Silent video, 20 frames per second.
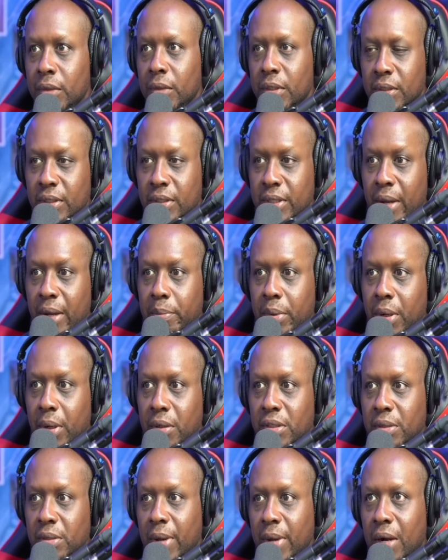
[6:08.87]
Same
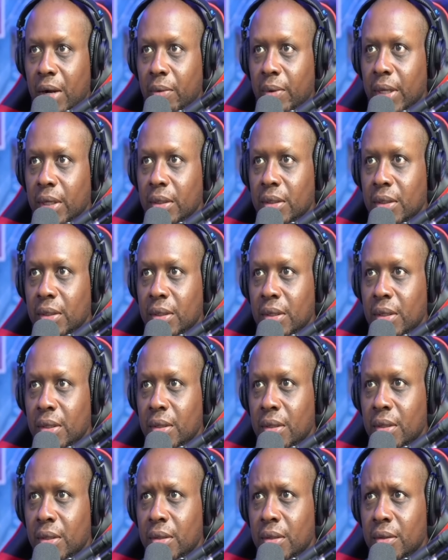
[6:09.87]
person, by the way.
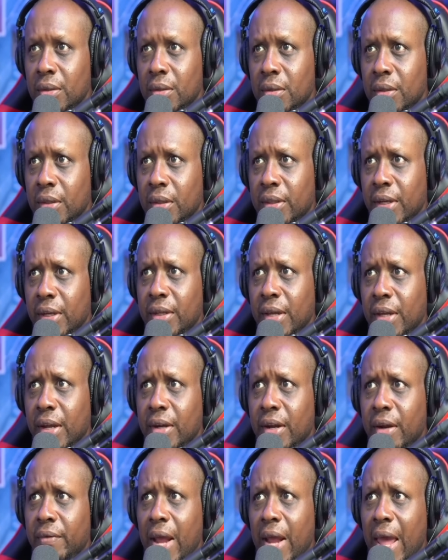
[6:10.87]
The thing that
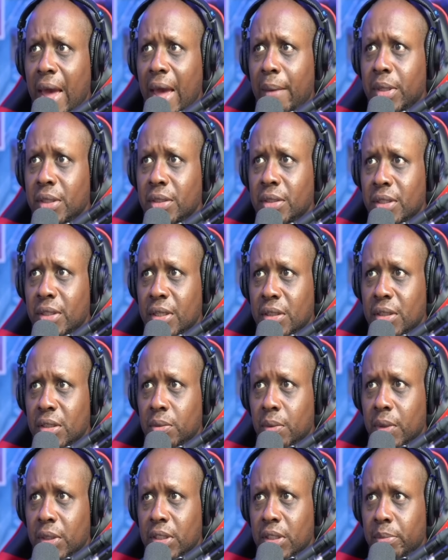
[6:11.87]
never happens, this is
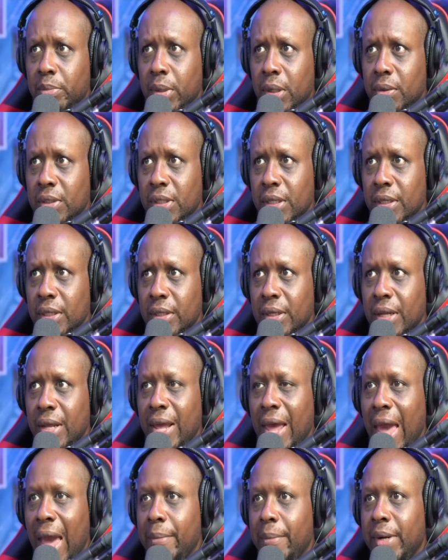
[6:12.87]
what she posted,
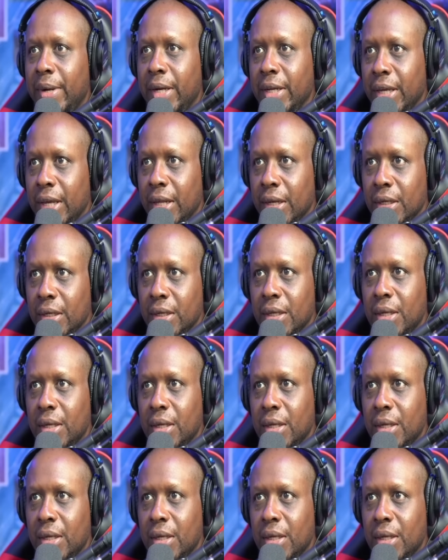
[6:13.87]
happened again.